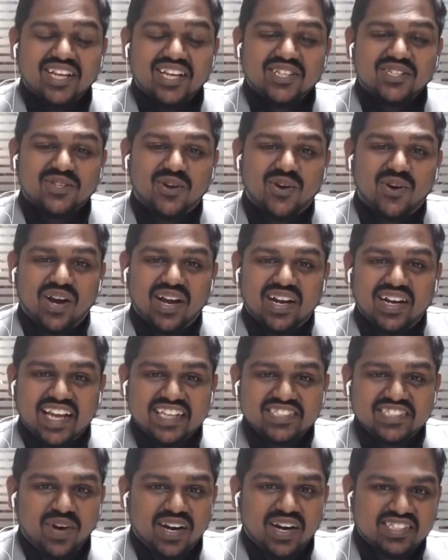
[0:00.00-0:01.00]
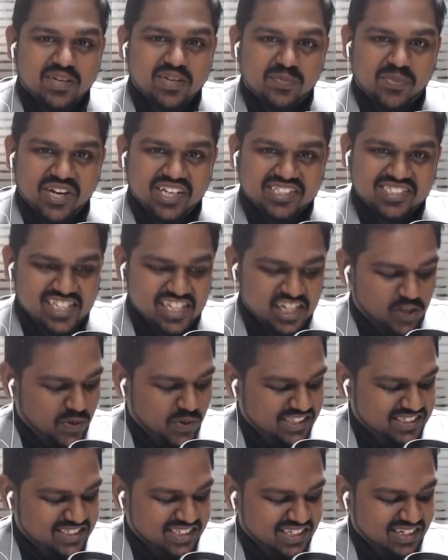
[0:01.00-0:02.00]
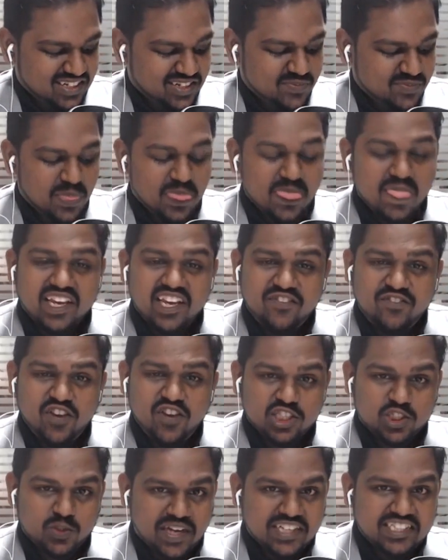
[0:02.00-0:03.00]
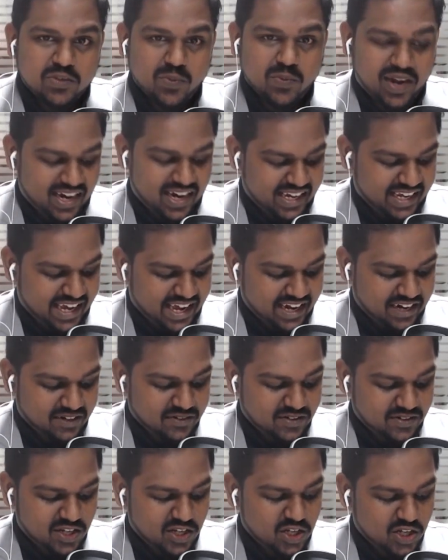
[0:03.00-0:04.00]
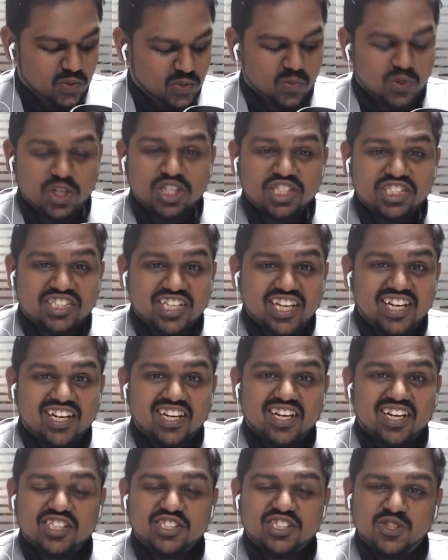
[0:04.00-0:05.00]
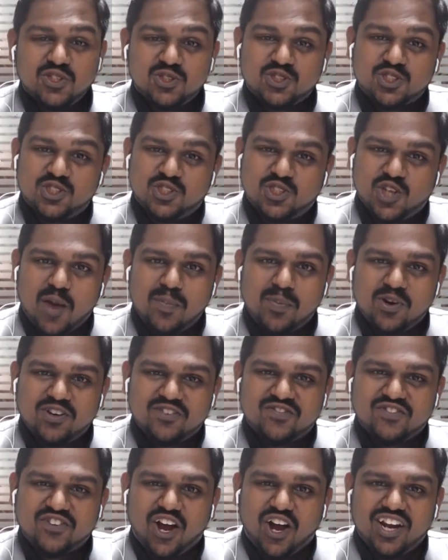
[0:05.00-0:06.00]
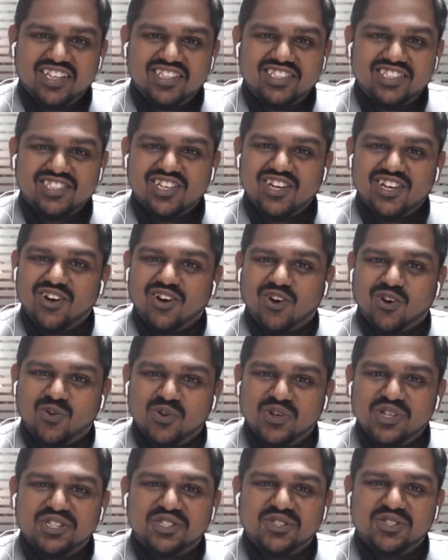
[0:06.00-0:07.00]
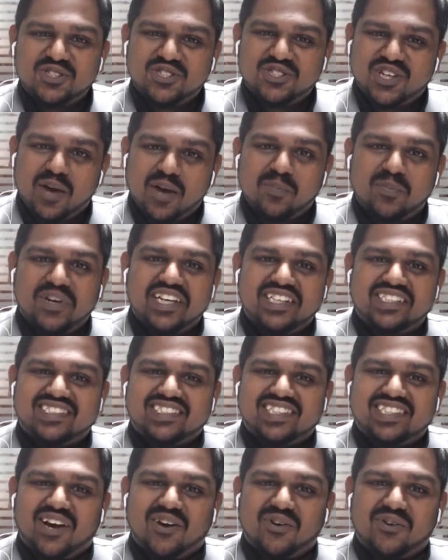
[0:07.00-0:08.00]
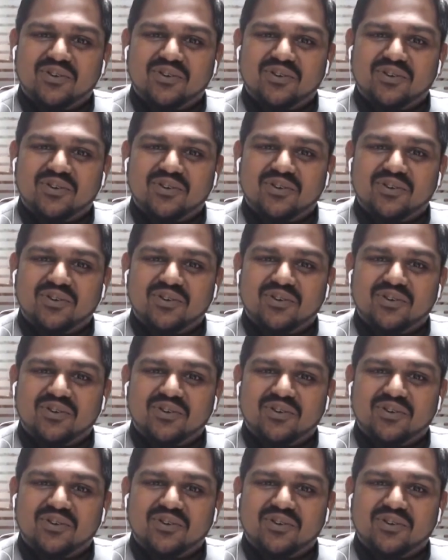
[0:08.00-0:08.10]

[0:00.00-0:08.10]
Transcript: So next one is a personal question. If you're 21 again, would you still choose to drop out of college or would you choose to complete it now?